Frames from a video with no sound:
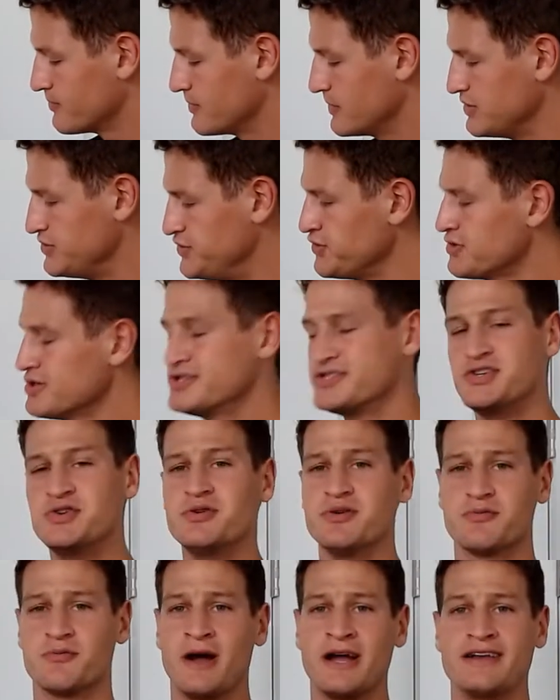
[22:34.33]
you could do
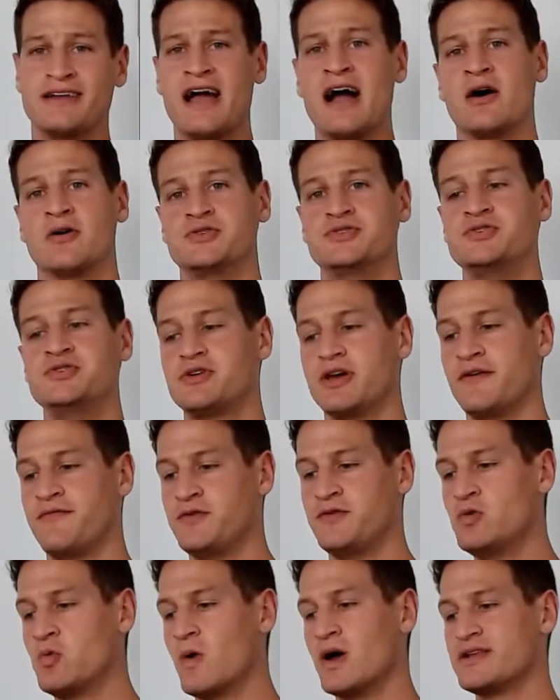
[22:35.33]
it right now. If
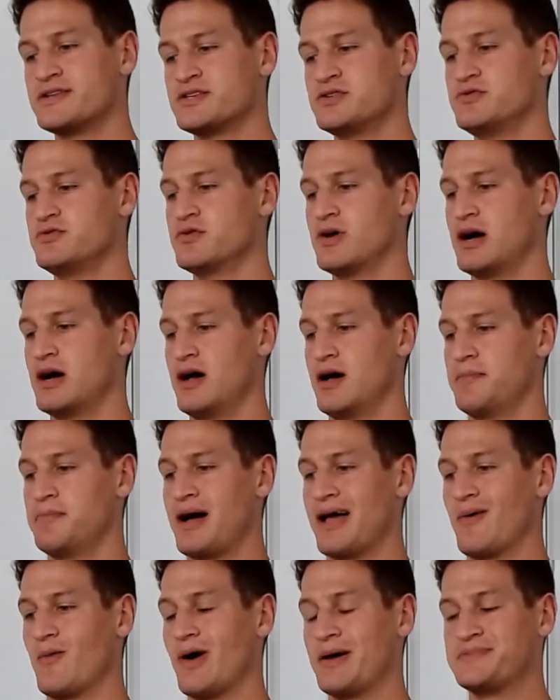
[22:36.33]
you went to
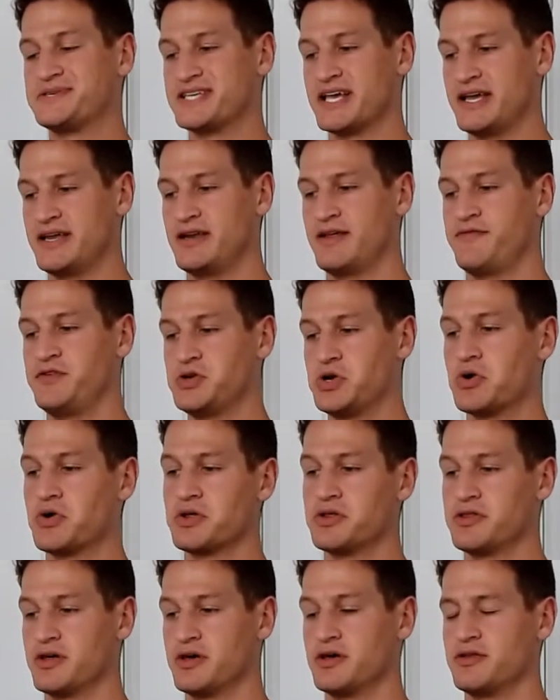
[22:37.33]
my website, if you go to
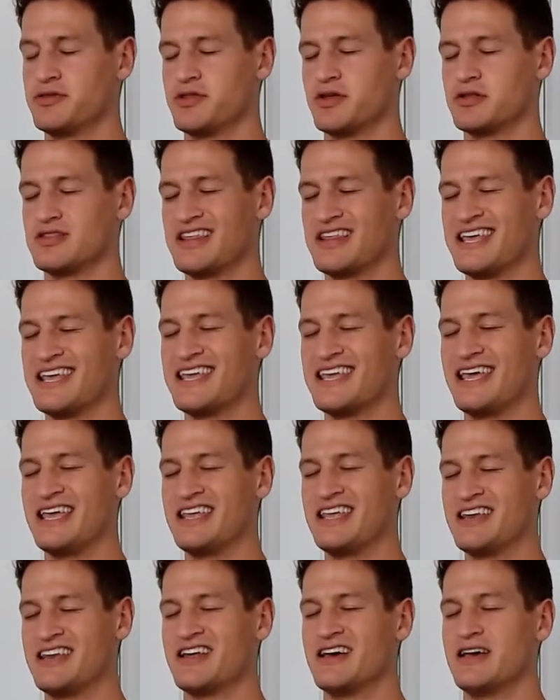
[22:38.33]
the link
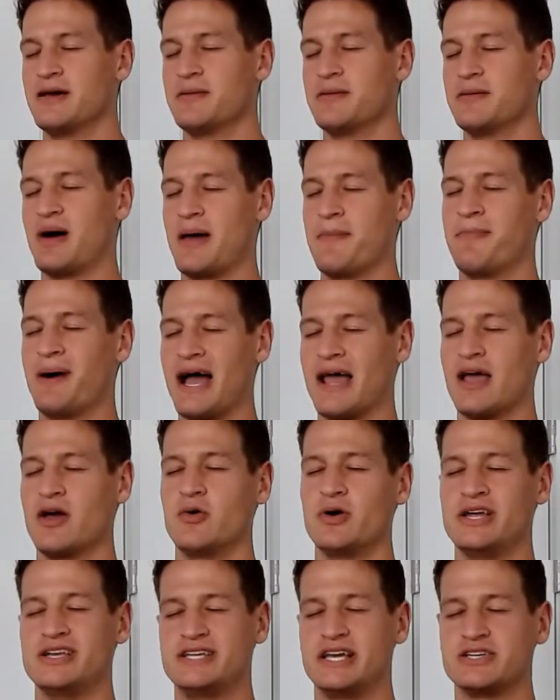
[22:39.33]
in my bio,
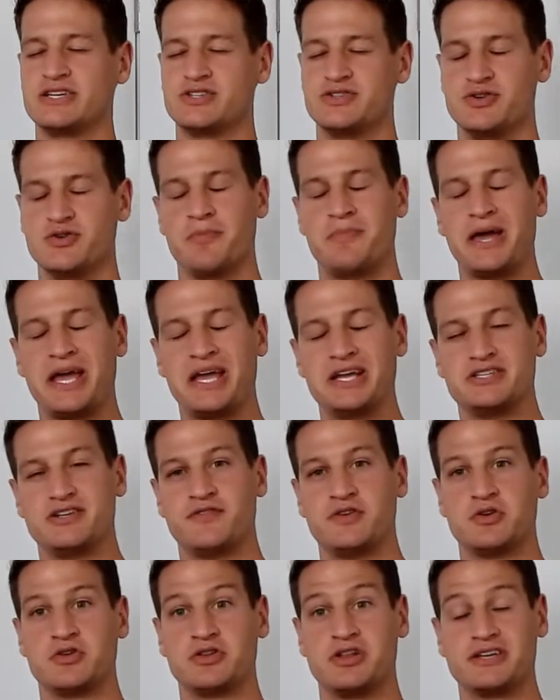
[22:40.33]
it takes you to a page. If
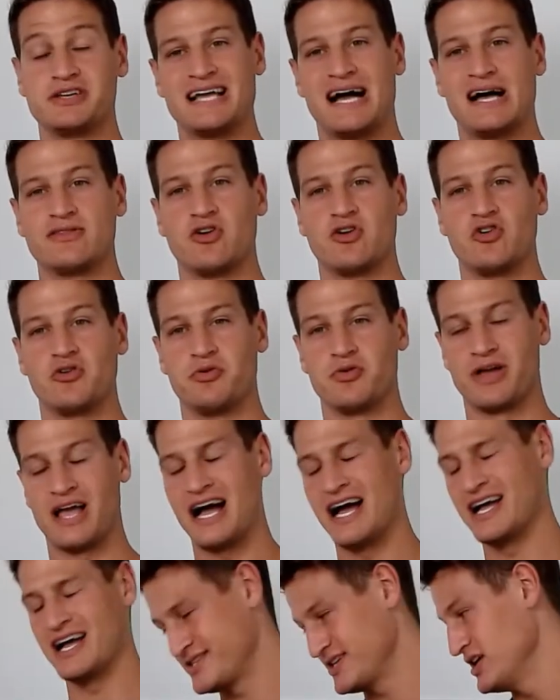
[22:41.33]
you click downloadable
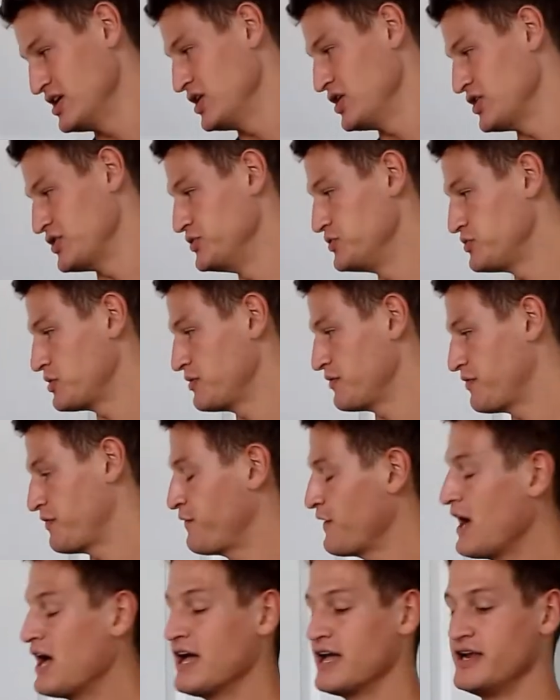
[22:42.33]
guides, you can
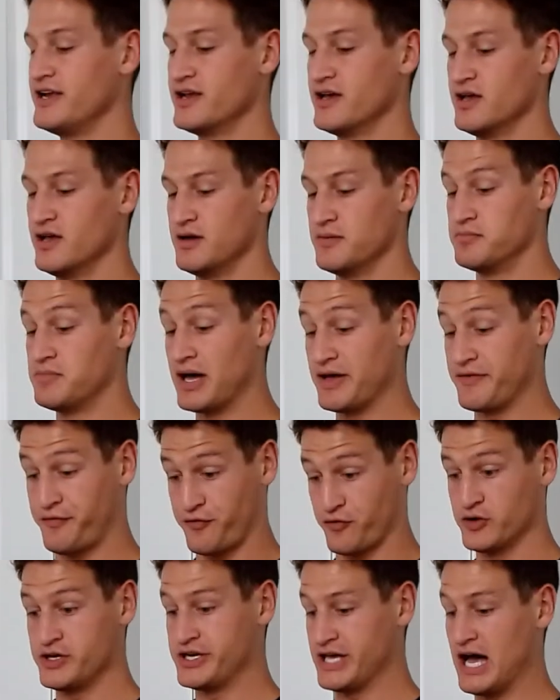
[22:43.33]
find my
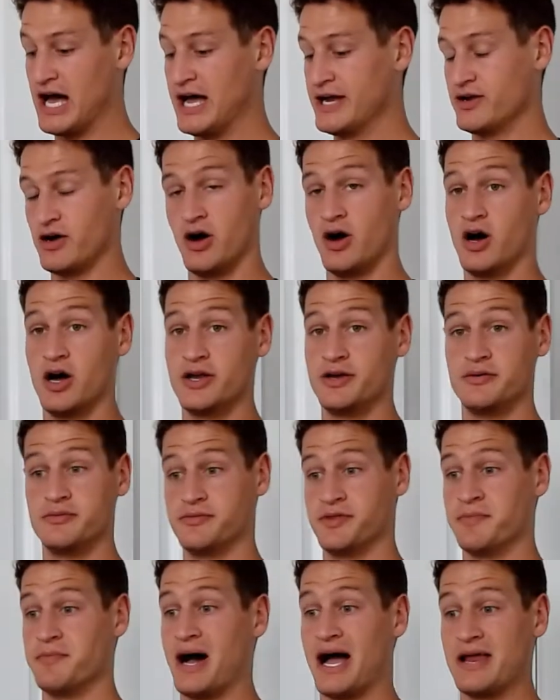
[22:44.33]
free guide on
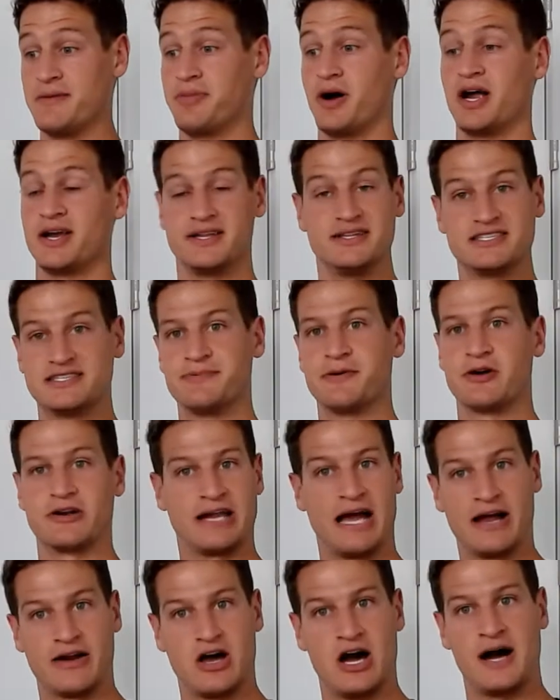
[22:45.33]
the mind, body, and spirit and
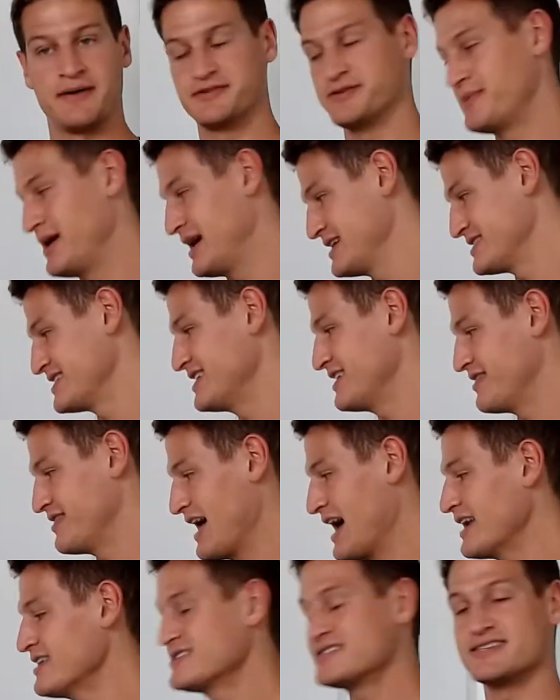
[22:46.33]
how to optimize it.
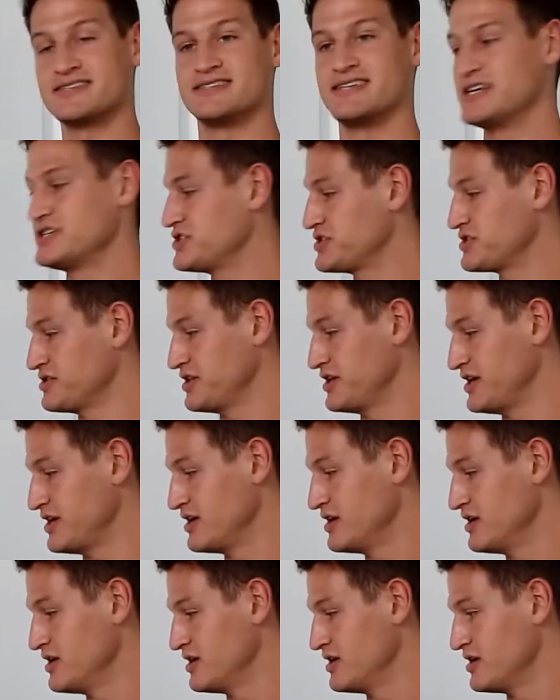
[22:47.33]
That is
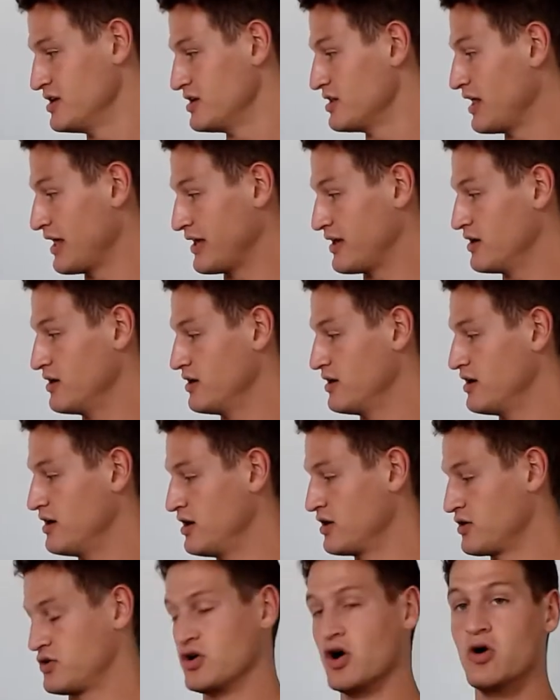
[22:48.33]
essentially like
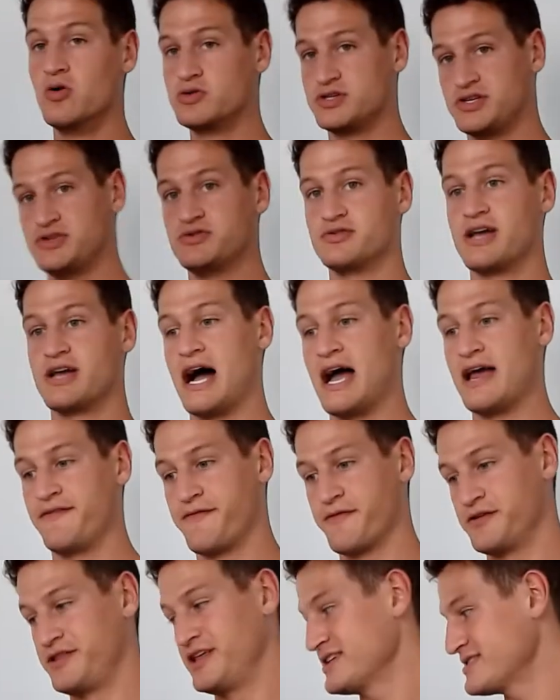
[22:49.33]
a go-to guide
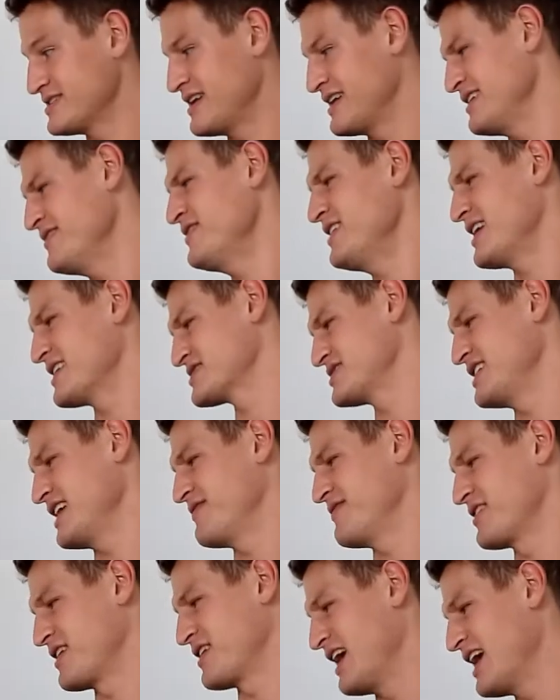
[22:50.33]
for this. And I even actually
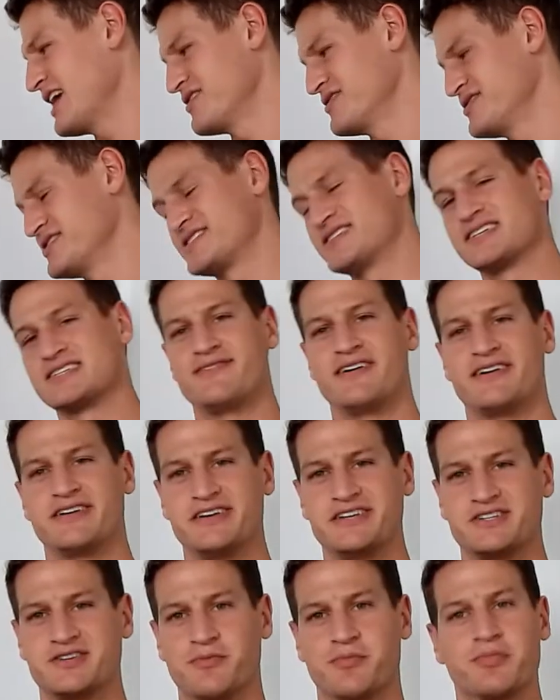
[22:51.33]
have a guide on the 6
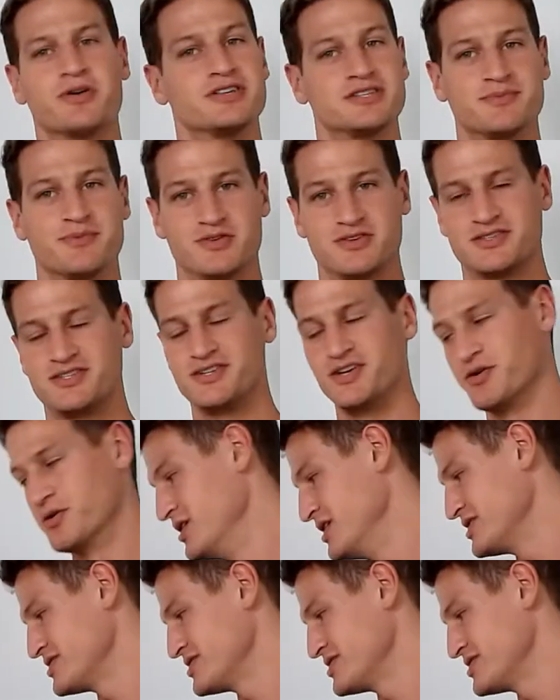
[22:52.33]
foundational principles too.